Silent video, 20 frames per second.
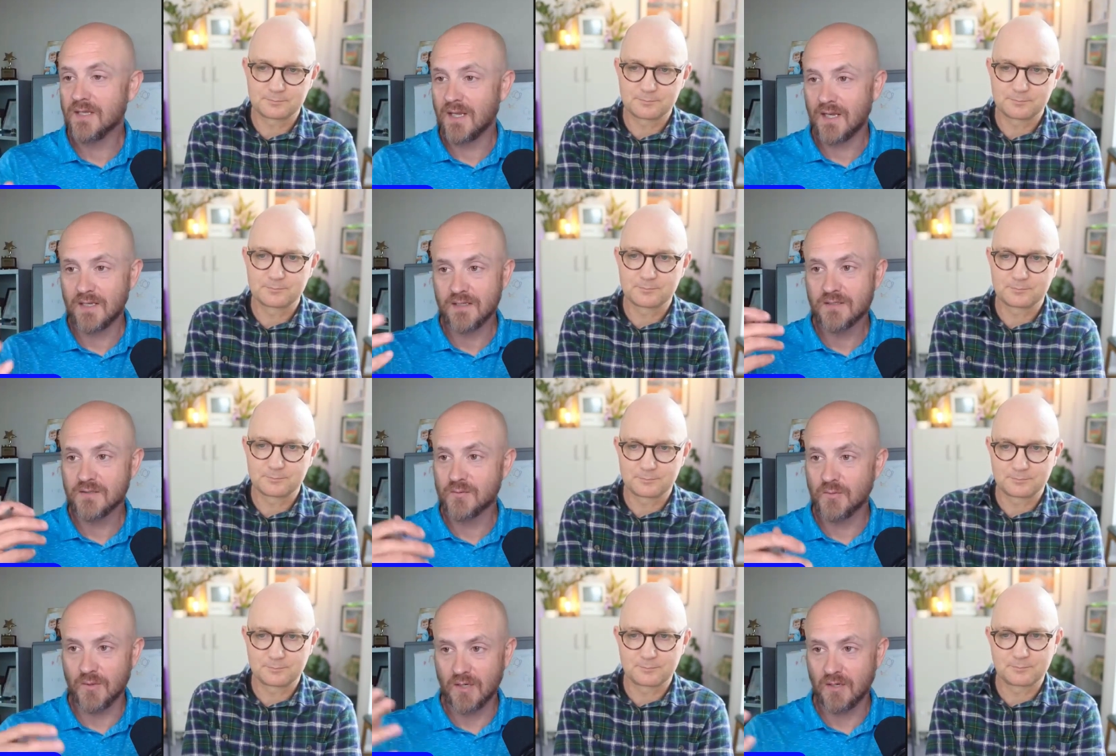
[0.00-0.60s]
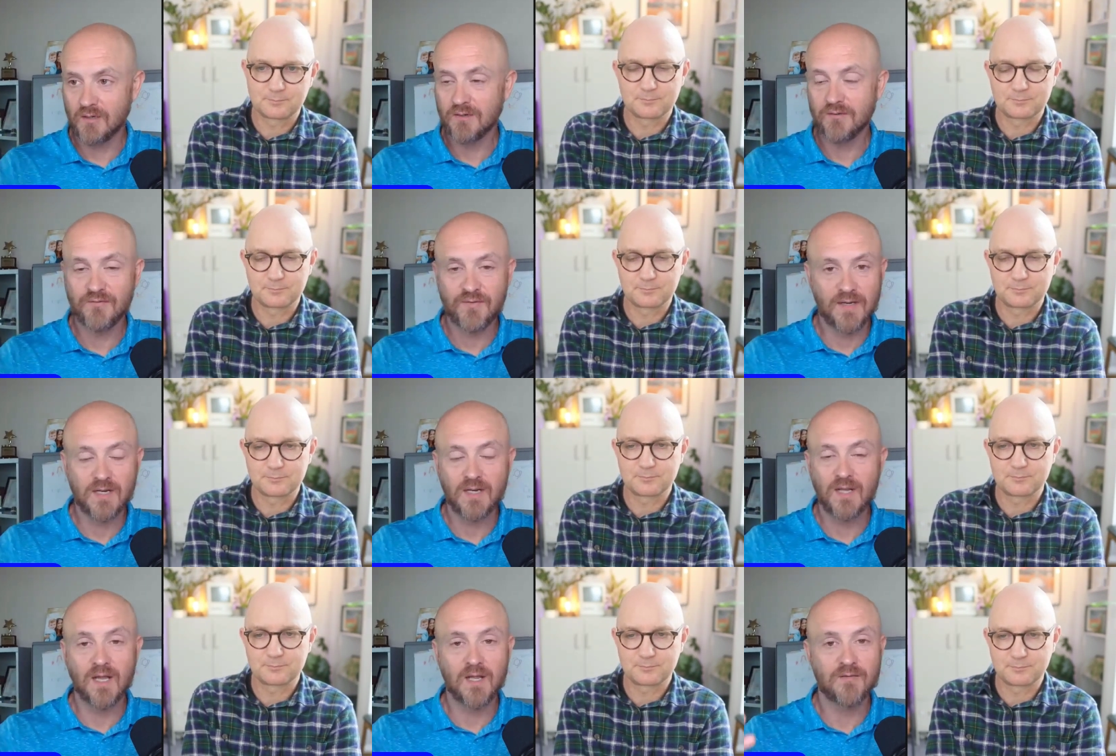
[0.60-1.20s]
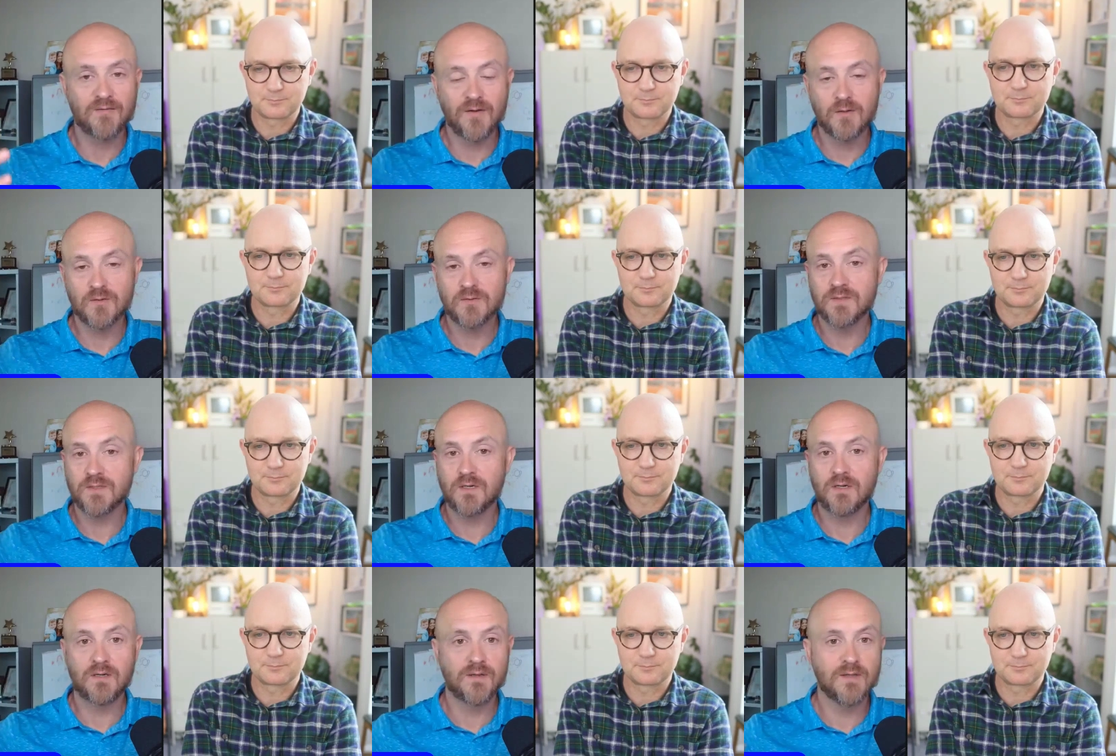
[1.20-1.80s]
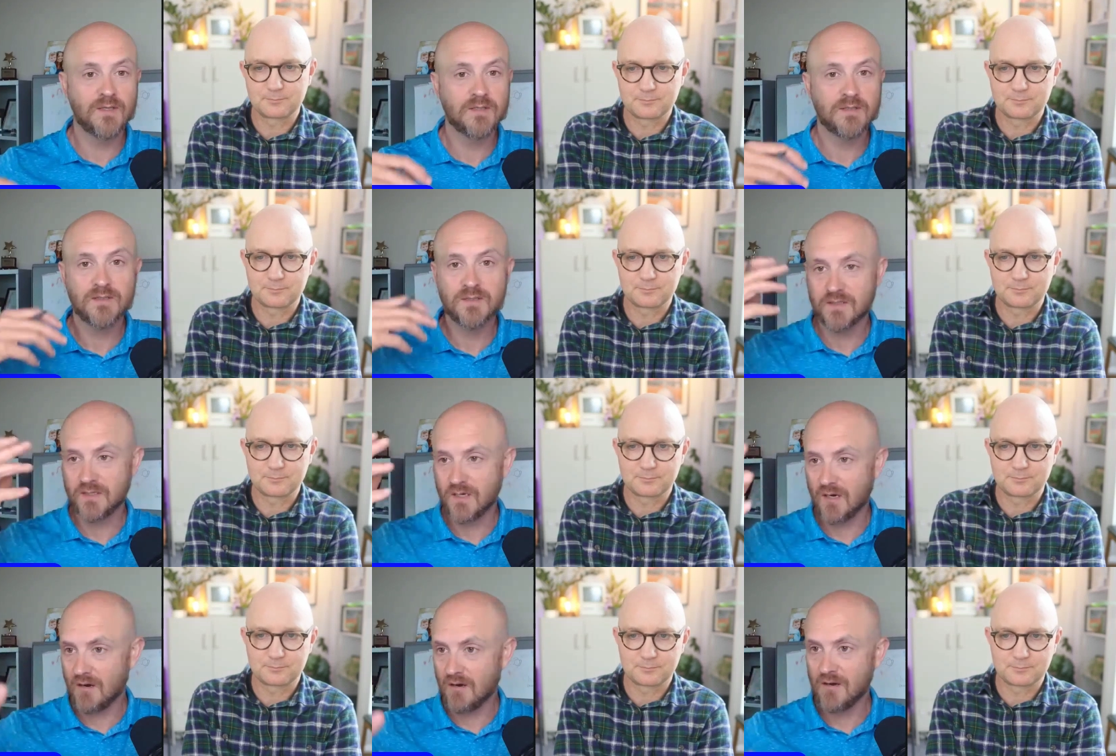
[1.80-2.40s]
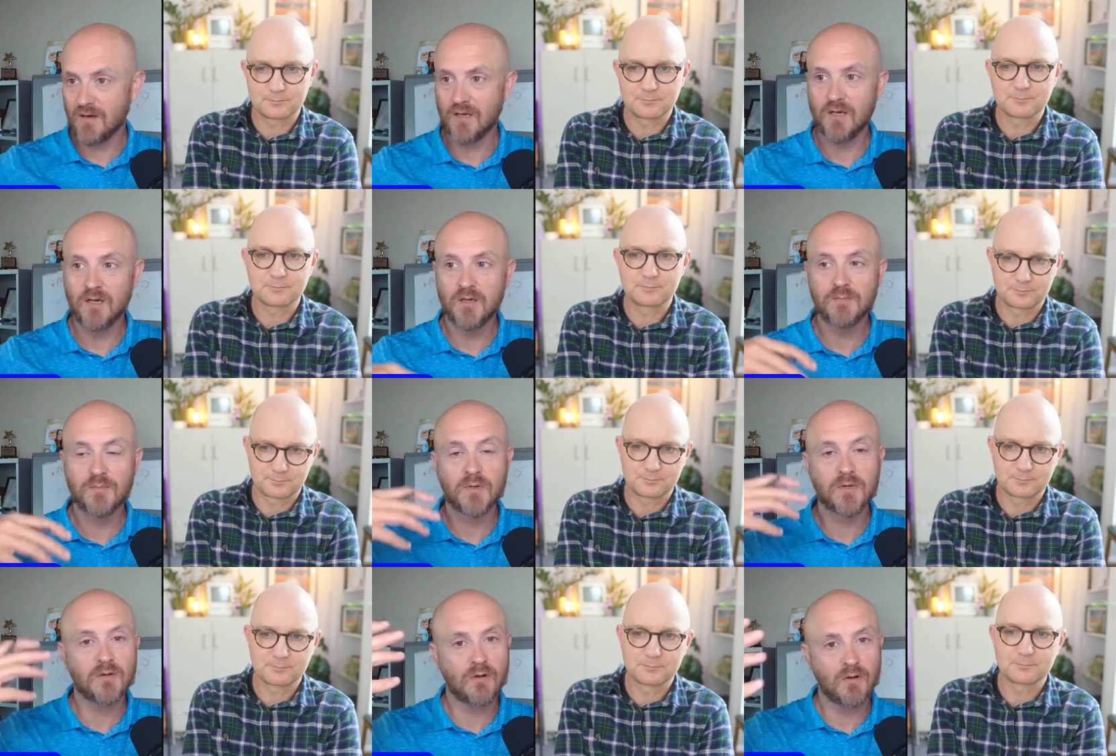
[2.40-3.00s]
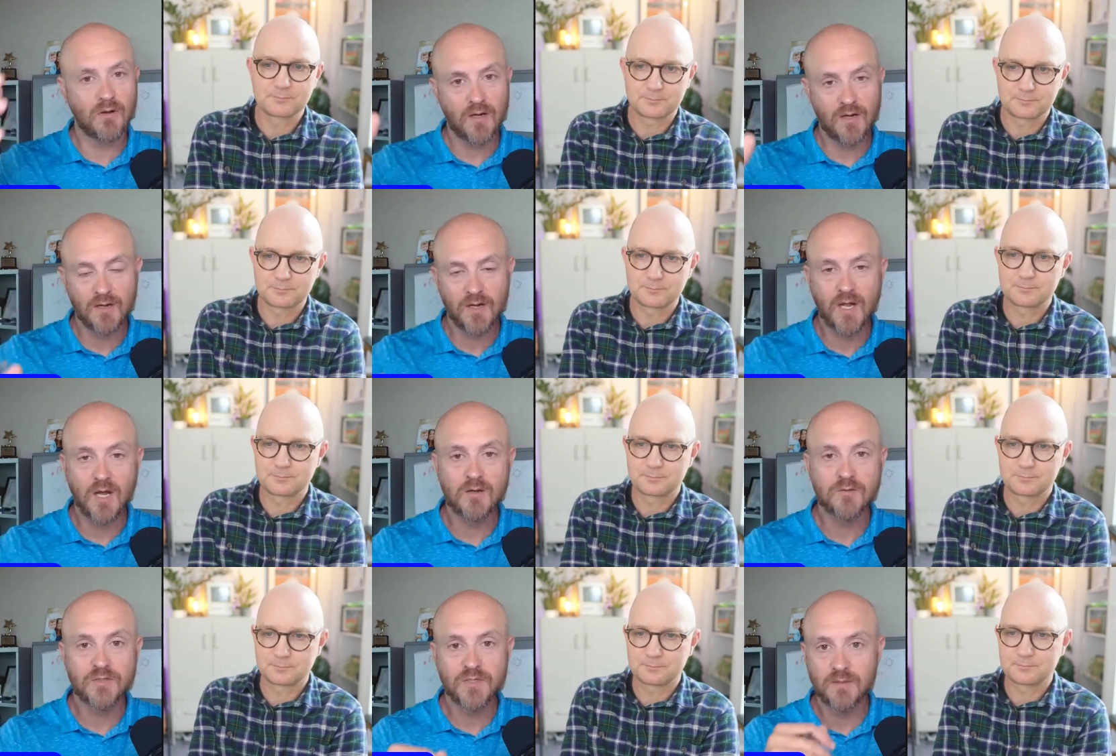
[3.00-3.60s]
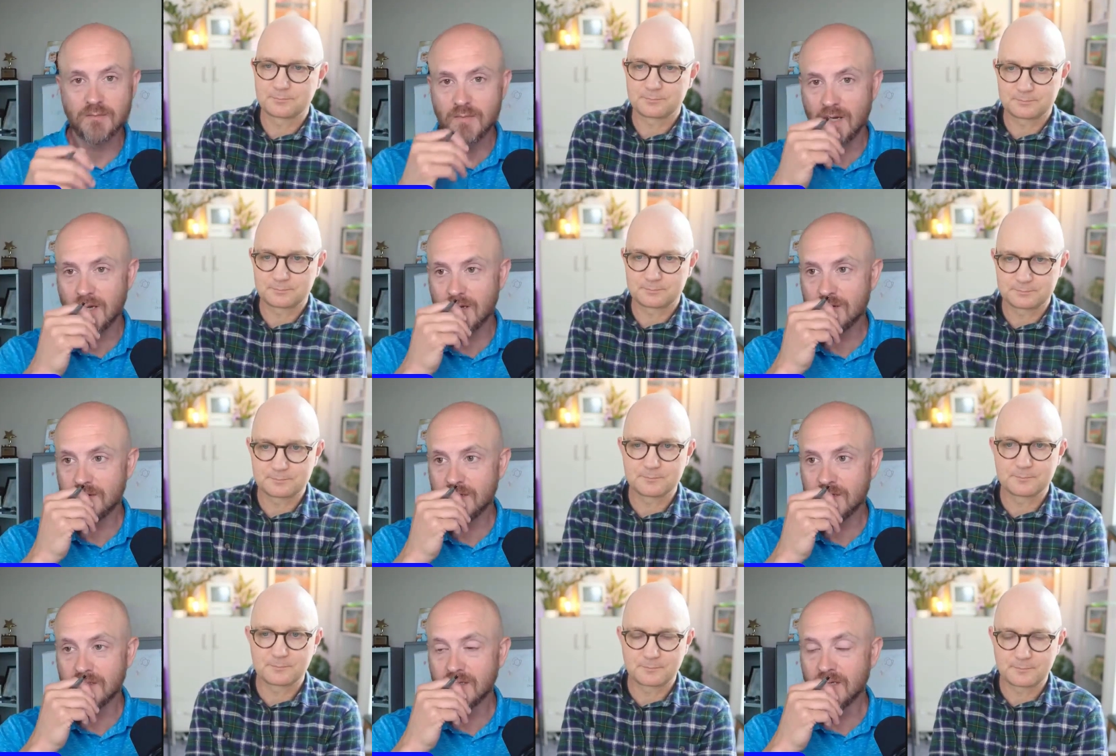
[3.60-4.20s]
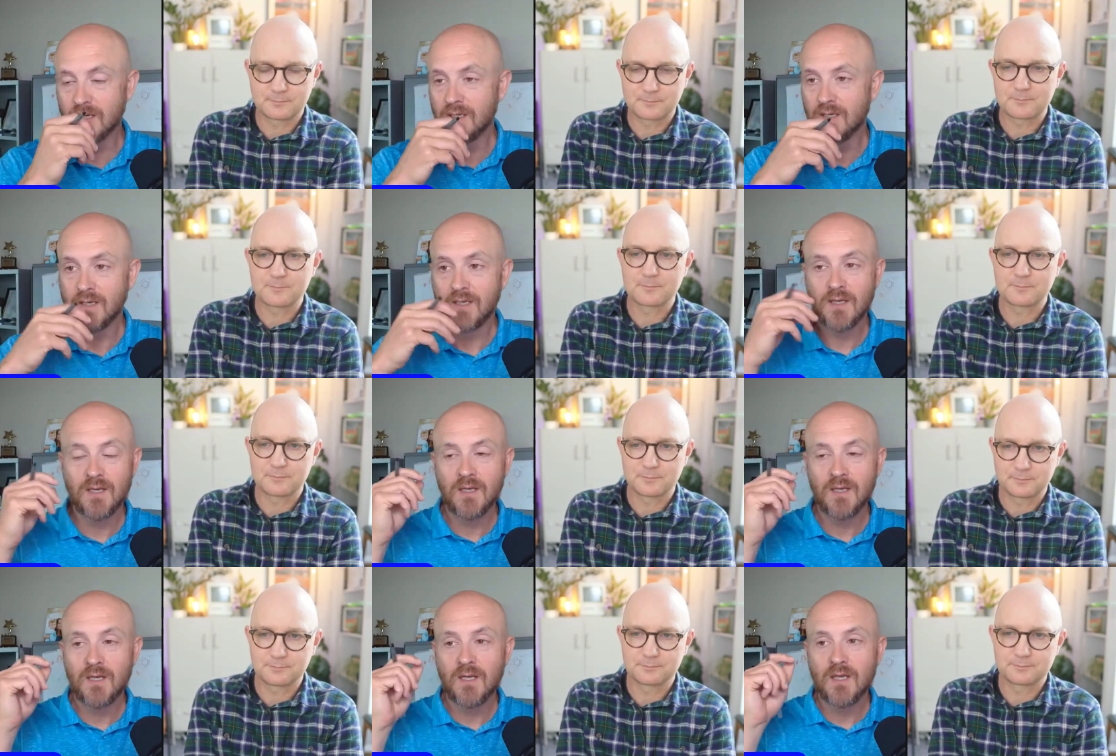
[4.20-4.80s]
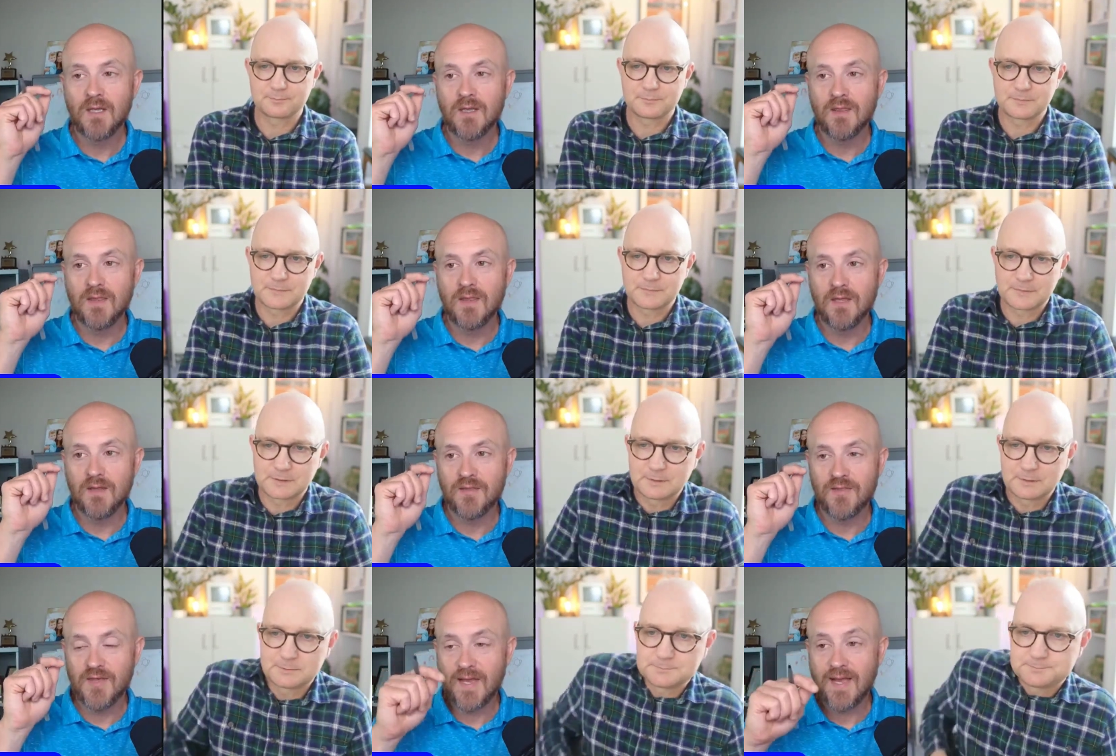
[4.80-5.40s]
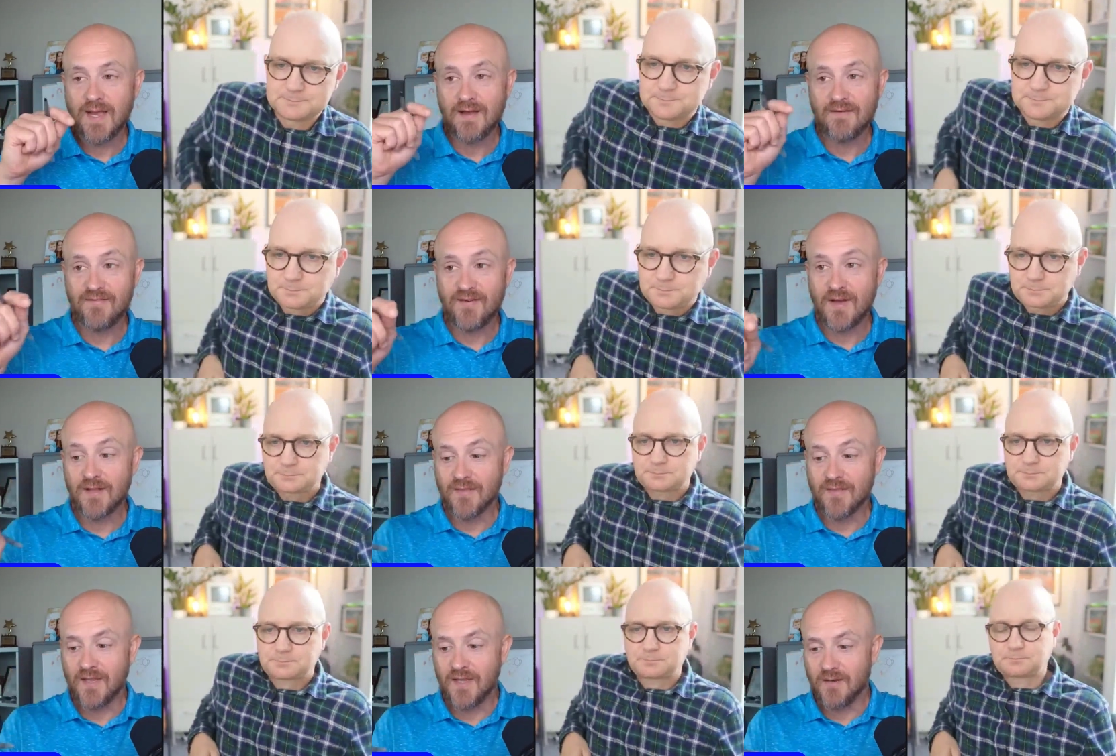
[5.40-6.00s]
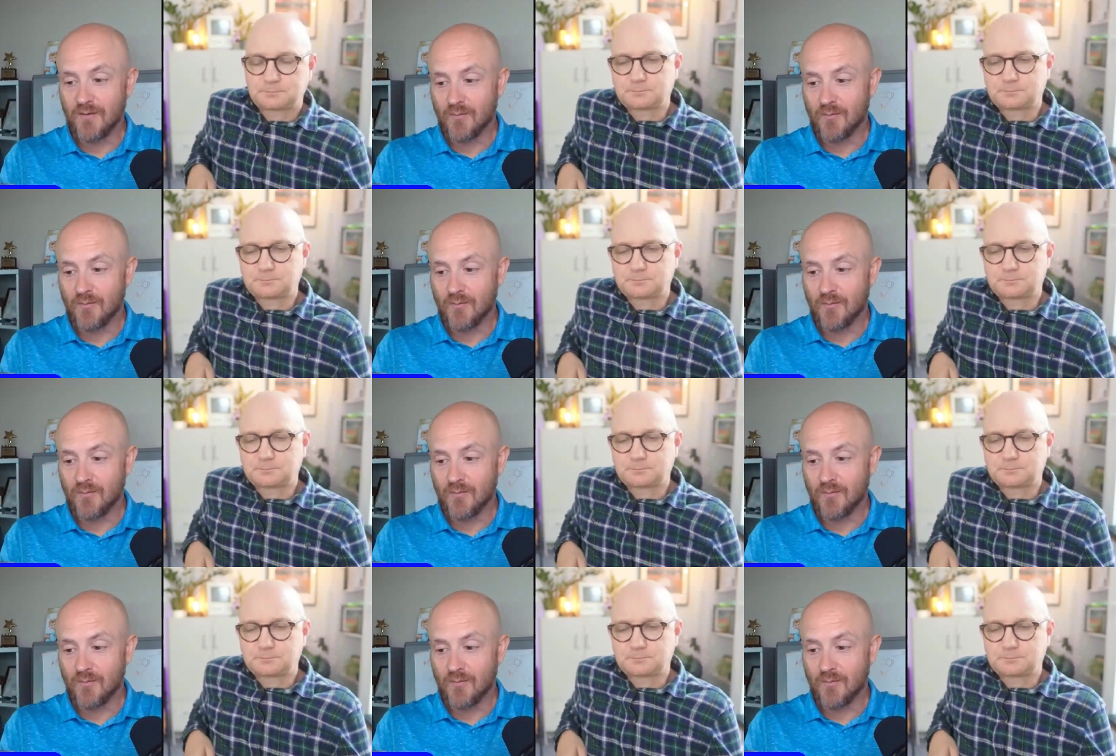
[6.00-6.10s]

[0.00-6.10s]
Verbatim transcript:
Speaker 1: And I just went on and found a lot of folks that are in the startup or career coaching mode. And the thing I found that